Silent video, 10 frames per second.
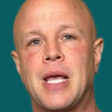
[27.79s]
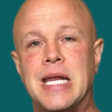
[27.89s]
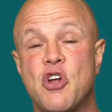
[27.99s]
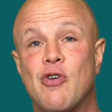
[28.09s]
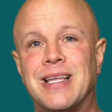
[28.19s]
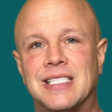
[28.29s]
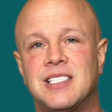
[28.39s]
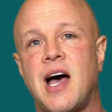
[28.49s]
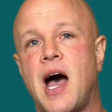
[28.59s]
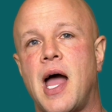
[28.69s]
And during this
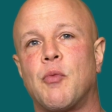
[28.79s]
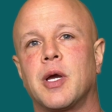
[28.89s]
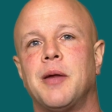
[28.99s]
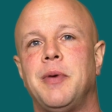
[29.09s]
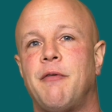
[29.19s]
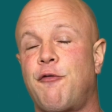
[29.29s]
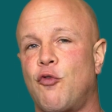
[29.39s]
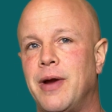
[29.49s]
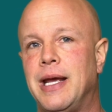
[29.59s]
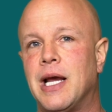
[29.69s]
time, we're going to be
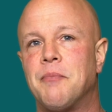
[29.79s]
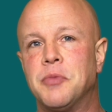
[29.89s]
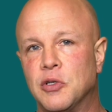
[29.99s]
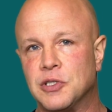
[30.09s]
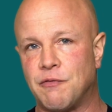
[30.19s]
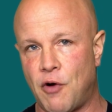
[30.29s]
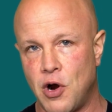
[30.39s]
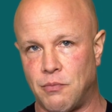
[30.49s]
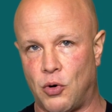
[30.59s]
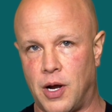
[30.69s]
freeing up those
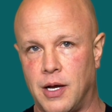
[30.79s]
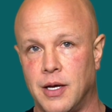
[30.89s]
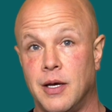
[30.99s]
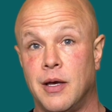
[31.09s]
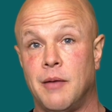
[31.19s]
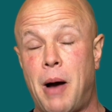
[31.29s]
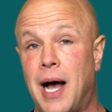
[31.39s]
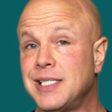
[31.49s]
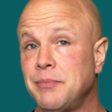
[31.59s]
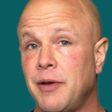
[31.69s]
vertebra,
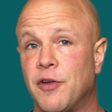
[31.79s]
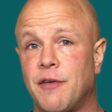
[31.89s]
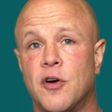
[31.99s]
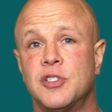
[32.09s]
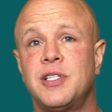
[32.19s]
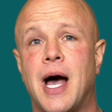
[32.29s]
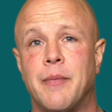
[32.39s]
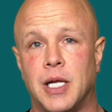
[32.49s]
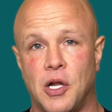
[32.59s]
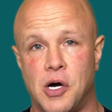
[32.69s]
possibly for the first time
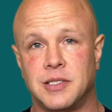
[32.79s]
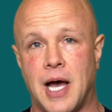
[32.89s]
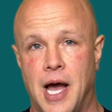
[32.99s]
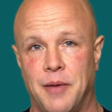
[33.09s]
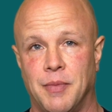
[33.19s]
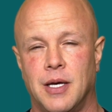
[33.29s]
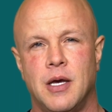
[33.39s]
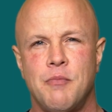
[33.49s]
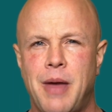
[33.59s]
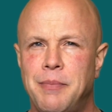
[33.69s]
in a long time.
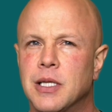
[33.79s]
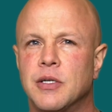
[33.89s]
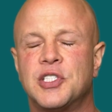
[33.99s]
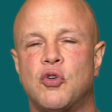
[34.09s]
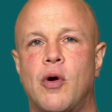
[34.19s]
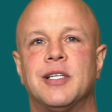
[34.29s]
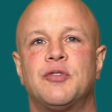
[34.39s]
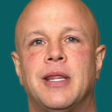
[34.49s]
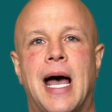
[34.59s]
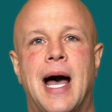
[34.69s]
Maybe a little soreness
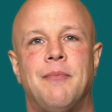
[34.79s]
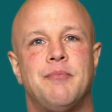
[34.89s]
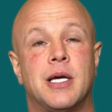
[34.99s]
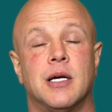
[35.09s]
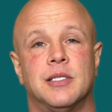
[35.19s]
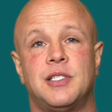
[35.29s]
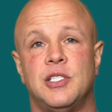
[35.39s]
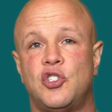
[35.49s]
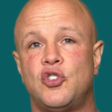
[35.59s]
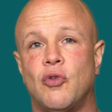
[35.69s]
with that because
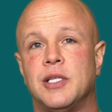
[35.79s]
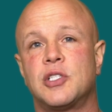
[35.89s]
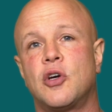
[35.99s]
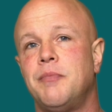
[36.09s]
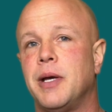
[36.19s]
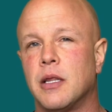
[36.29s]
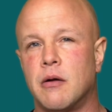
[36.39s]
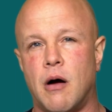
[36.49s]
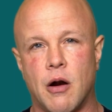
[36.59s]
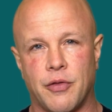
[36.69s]
these joints could be a
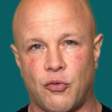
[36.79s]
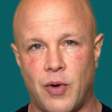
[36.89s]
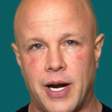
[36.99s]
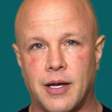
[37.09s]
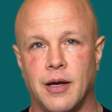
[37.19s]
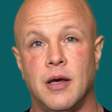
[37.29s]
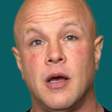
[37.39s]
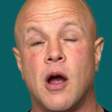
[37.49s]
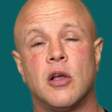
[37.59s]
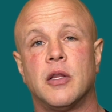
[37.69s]
little arthritic
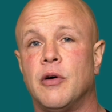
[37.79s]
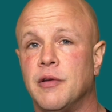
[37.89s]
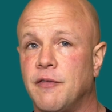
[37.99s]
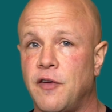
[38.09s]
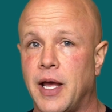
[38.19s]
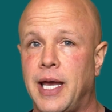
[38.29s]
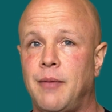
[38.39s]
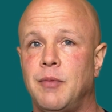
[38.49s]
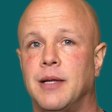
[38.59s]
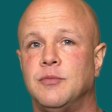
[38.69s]
or a little
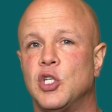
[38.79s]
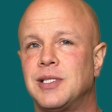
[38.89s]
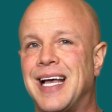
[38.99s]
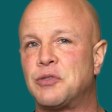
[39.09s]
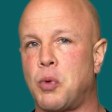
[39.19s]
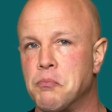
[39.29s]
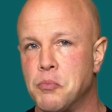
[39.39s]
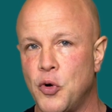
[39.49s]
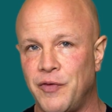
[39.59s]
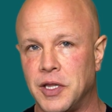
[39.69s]
inflamed. And just as we're
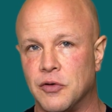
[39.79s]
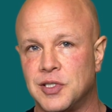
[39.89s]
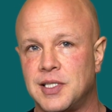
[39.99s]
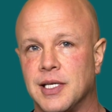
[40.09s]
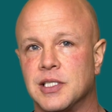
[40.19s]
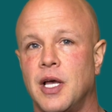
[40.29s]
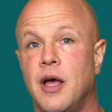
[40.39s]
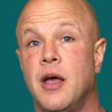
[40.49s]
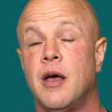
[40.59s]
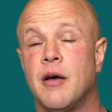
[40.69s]
moving those things
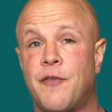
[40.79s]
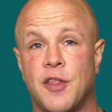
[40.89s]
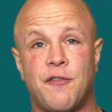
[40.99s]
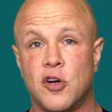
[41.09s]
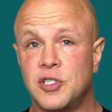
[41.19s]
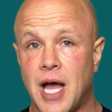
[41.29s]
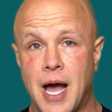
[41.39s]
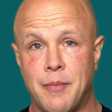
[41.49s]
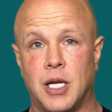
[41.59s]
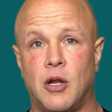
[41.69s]
for the first
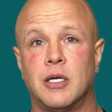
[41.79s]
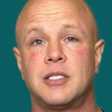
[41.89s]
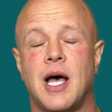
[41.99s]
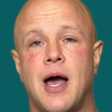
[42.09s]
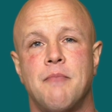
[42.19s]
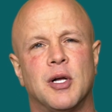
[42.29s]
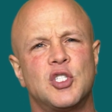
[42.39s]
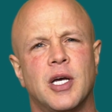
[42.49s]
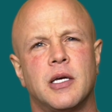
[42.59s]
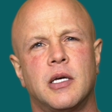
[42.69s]
time in a long time,
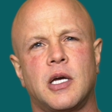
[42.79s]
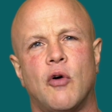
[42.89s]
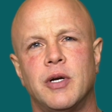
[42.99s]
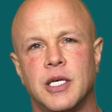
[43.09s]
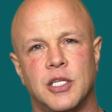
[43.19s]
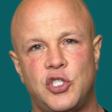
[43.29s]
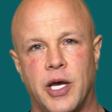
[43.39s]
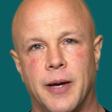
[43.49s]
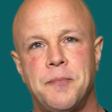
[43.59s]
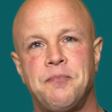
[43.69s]
much like going to the
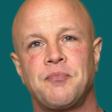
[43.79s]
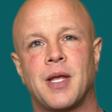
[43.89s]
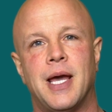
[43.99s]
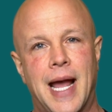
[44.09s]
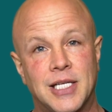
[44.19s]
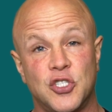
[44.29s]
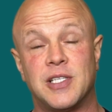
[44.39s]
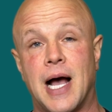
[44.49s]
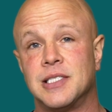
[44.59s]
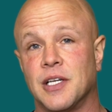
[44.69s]
gym and
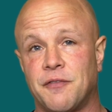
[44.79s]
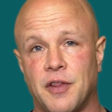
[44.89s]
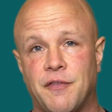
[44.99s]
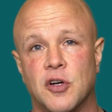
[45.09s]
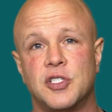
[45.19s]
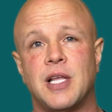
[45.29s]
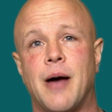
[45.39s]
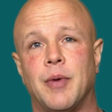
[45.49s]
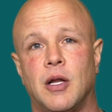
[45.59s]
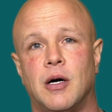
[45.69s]
exercising for the first
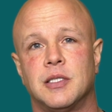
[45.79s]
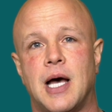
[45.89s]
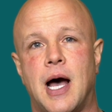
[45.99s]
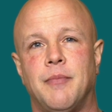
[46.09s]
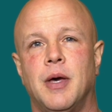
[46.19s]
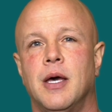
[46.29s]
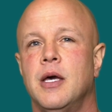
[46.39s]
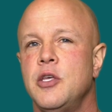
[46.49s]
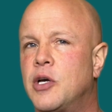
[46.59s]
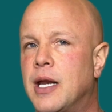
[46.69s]
time in a long time,
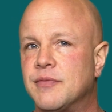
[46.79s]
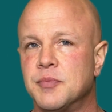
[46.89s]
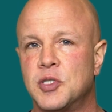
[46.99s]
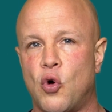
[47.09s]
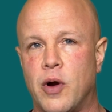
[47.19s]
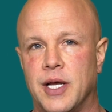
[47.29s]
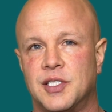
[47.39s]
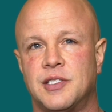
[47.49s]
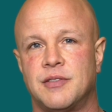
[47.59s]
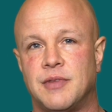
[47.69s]
you could have some
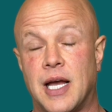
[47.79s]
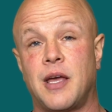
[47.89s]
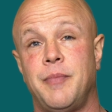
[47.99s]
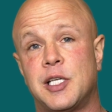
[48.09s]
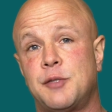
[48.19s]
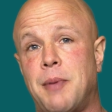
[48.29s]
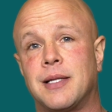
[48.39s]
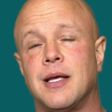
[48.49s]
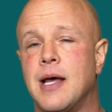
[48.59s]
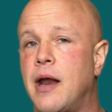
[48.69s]
soreness. That could be
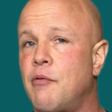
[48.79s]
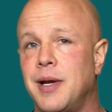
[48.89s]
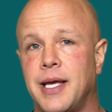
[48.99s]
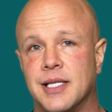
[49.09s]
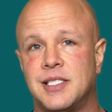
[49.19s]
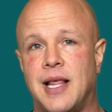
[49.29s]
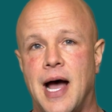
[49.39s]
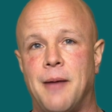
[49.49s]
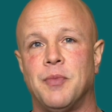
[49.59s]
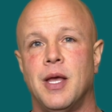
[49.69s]
expected. Not everybody gets
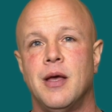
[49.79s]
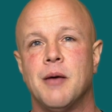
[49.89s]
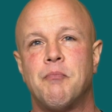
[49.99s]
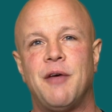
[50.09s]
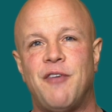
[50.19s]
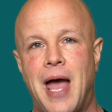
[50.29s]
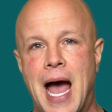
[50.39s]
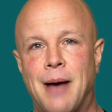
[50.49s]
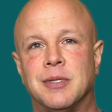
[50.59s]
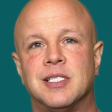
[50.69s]
that, but if it
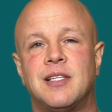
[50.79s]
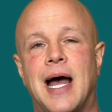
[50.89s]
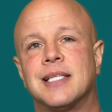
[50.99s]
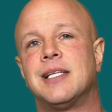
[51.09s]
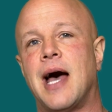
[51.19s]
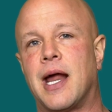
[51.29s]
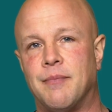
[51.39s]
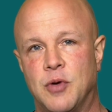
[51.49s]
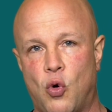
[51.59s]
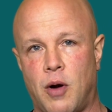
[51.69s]
happens, that's not
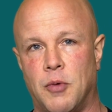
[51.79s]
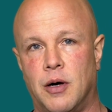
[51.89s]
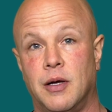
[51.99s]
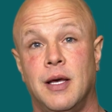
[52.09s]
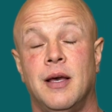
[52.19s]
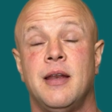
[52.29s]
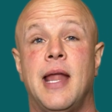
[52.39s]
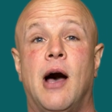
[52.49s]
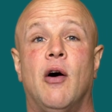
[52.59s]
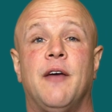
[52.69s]
abnormal.
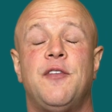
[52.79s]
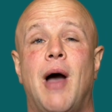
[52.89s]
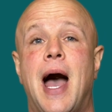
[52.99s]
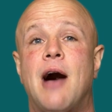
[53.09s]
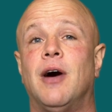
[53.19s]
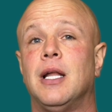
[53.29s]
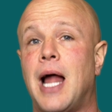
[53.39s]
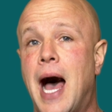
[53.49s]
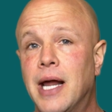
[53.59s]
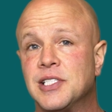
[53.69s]
Now, if you have a
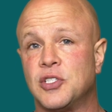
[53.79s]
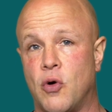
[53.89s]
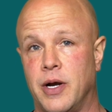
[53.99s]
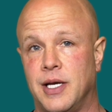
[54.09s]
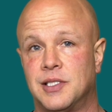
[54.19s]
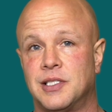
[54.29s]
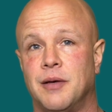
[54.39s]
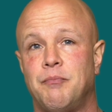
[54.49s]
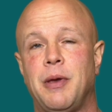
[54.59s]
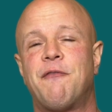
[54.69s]
lot of soreness,
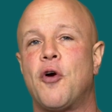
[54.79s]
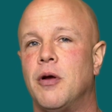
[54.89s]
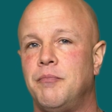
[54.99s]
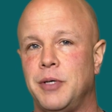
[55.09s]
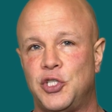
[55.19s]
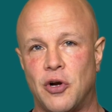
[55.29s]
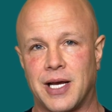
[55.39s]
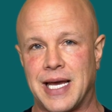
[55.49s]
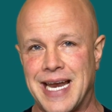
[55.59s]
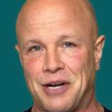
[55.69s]
be sure to
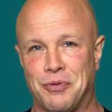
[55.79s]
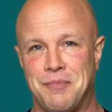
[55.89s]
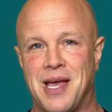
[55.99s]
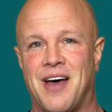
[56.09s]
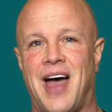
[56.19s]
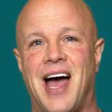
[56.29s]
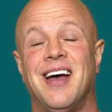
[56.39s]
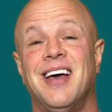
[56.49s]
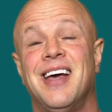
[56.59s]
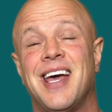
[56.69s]
connect with me on that
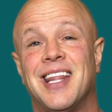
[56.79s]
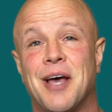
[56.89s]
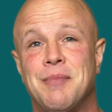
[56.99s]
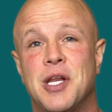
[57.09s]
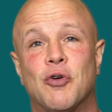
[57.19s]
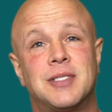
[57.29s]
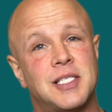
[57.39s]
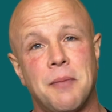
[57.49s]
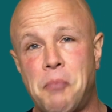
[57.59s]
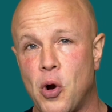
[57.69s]
and let me know, because
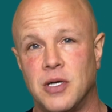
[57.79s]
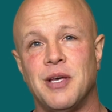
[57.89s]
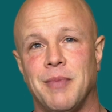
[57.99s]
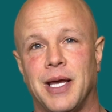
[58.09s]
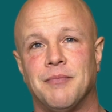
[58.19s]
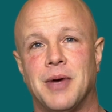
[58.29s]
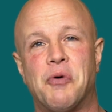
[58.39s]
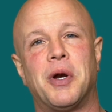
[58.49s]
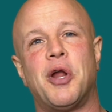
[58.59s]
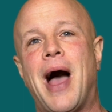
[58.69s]
it's important to me. I
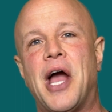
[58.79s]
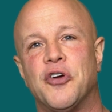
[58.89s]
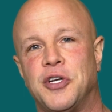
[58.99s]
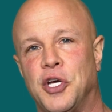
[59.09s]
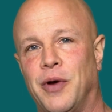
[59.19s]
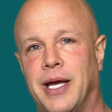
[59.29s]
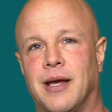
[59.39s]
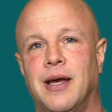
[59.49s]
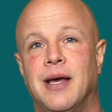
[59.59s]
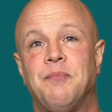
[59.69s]
want to know how you're
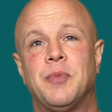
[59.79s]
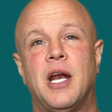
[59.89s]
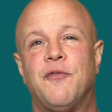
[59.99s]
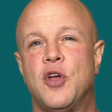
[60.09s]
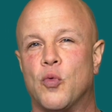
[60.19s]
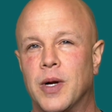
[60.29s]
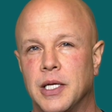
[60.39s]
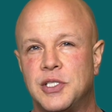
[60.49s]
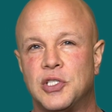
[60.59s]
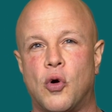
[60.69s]
doing. And if you're
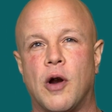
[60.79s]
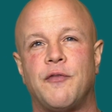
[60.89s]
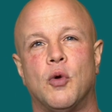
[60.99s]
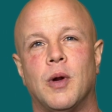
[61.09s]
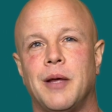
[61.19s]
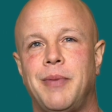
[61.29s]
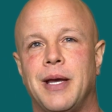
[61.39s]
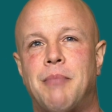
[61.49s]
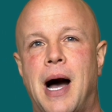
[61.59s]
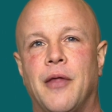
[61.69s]
really sore, if you're really
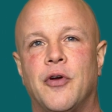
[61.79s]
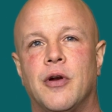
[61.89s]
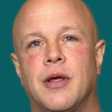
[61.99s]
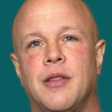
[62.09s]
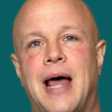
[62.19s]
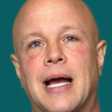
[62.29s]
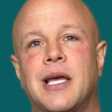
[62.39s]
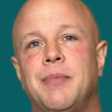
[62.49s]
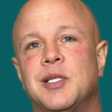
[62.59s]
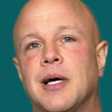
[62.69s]
being bothered, that
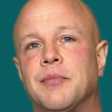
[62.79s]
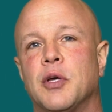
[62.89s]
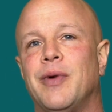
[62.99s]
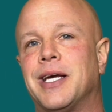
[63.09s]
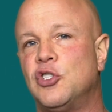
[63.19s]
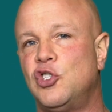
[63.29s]
could be something we could